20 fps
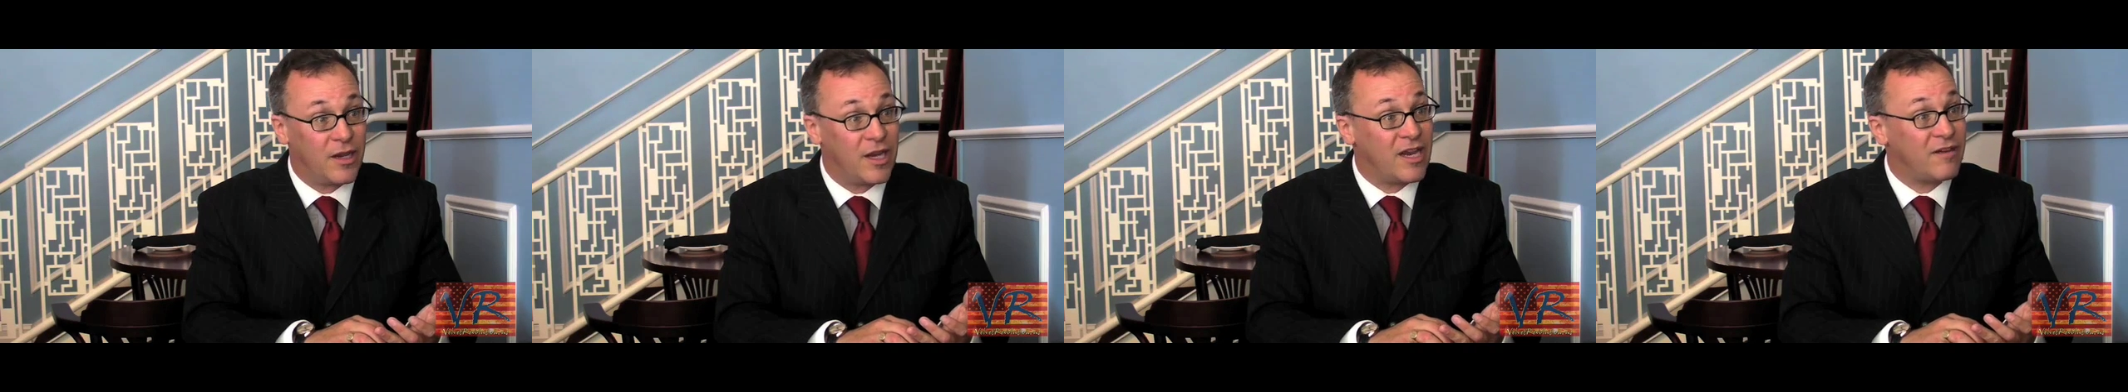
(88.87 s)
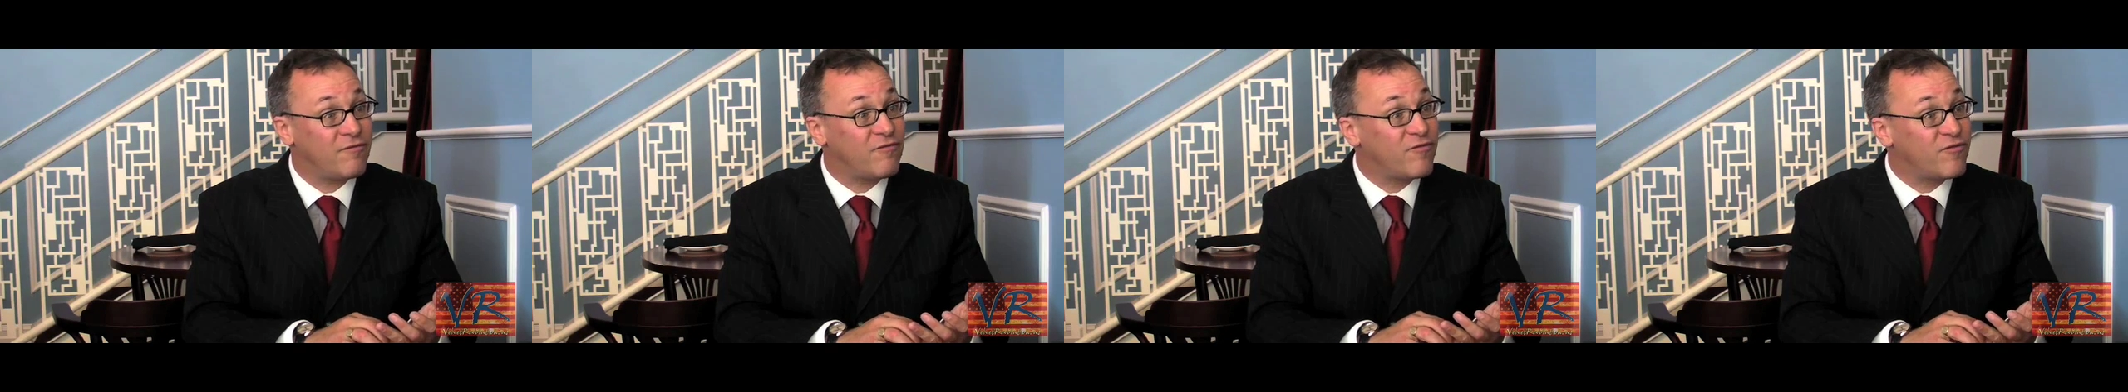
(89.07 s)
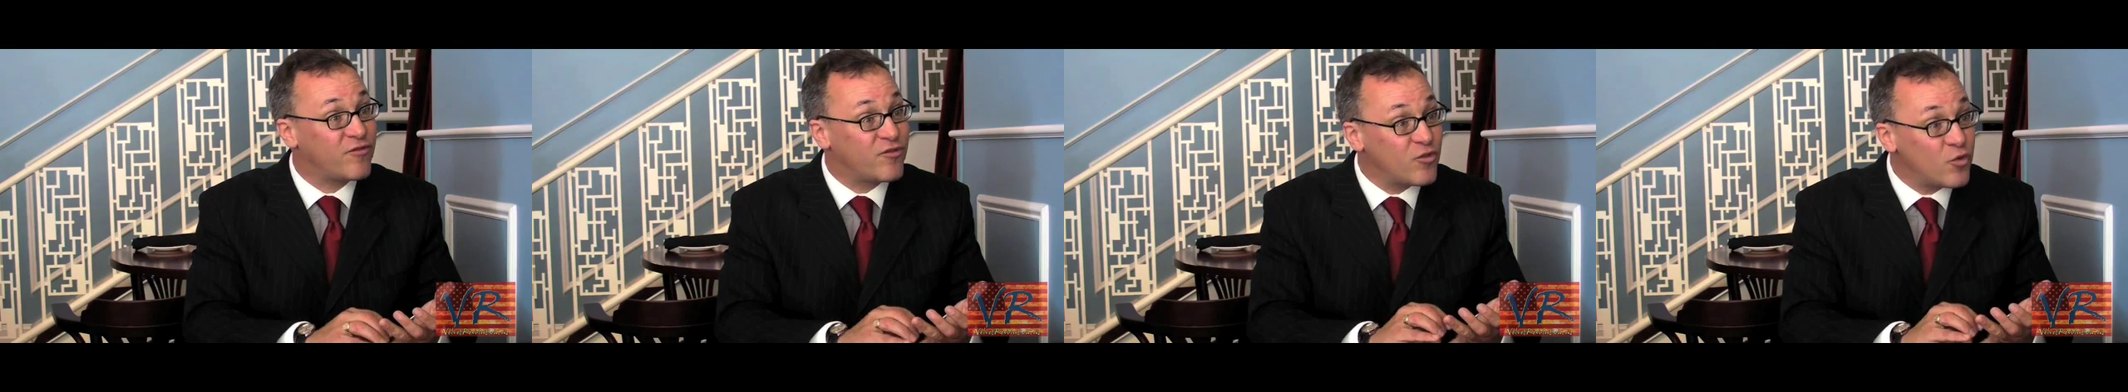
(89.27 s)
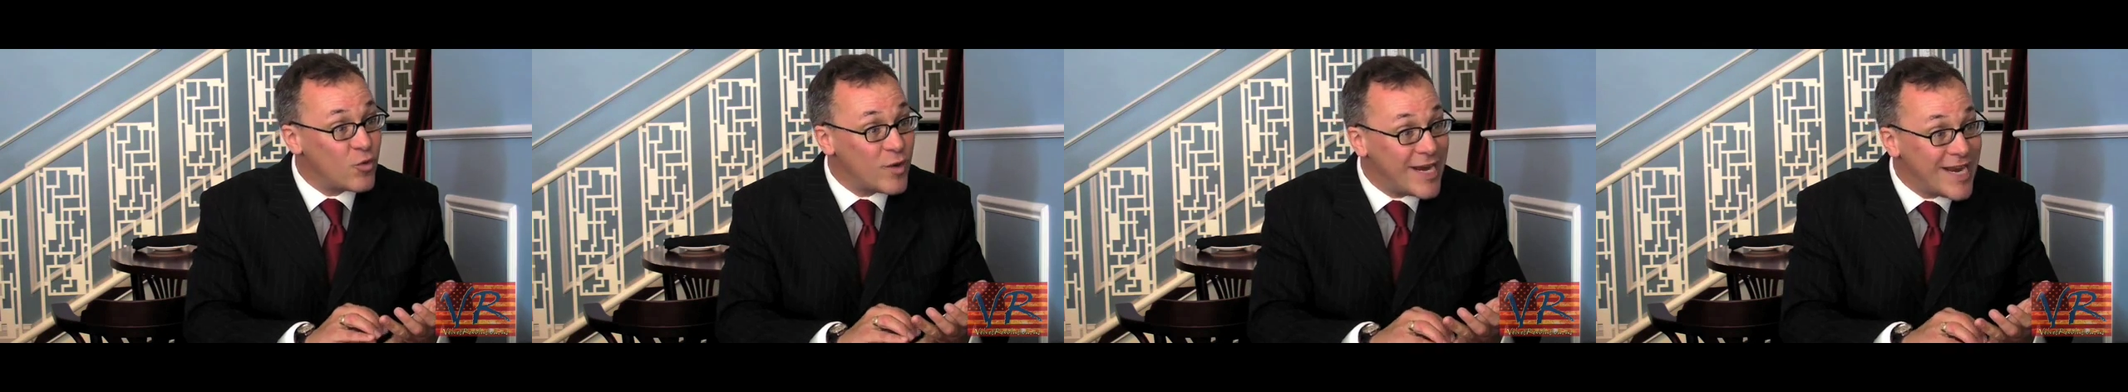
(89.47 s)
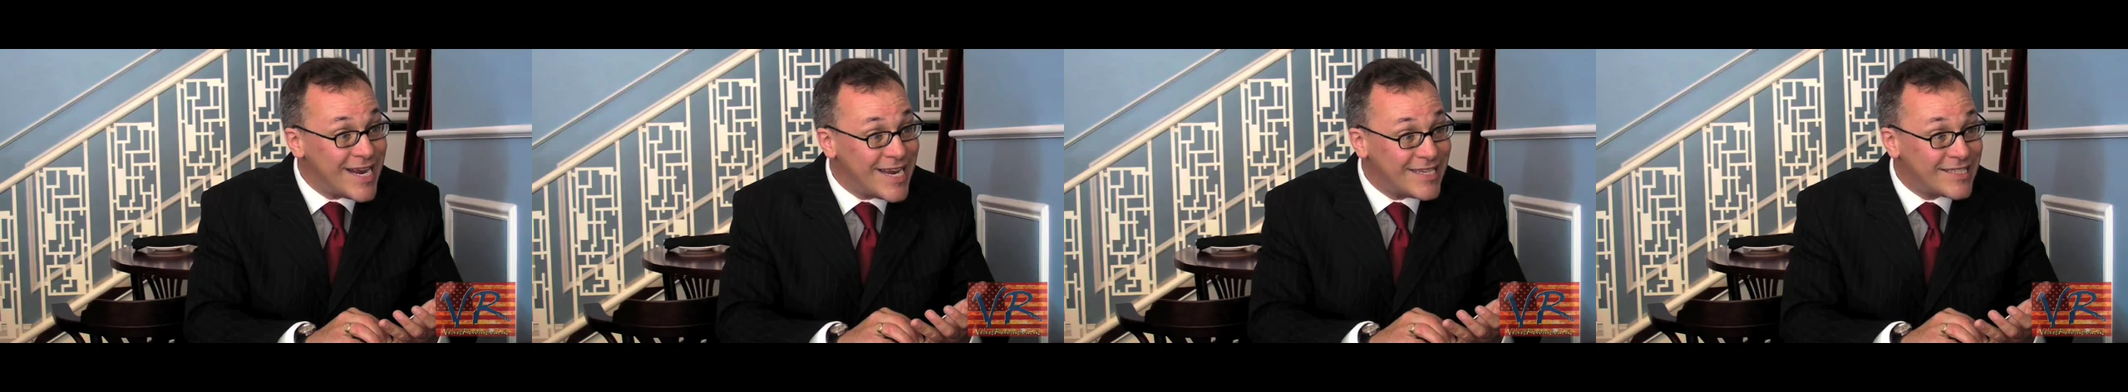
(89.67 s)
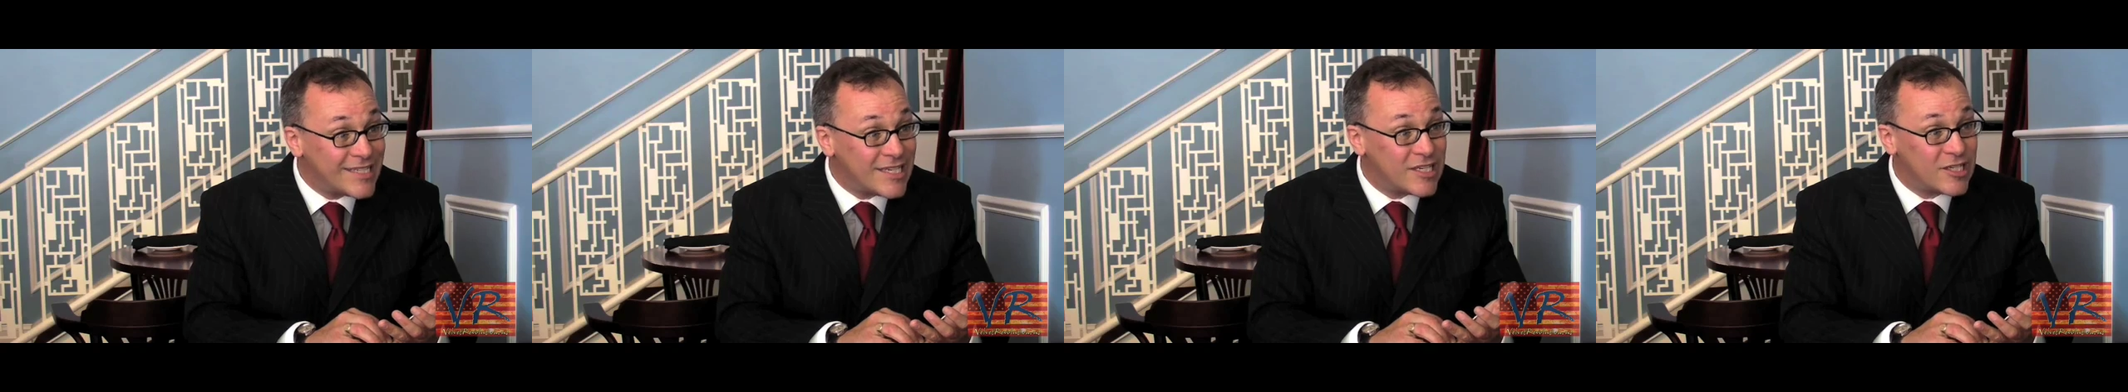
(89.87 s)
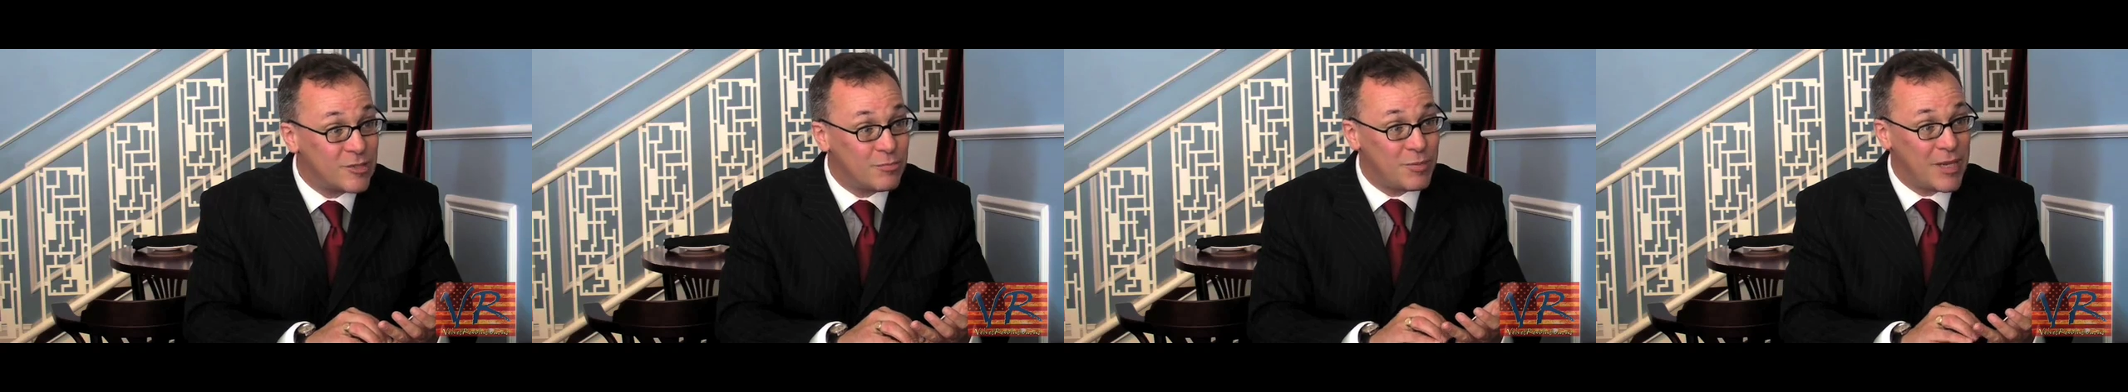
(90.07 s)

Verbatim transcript: it freezes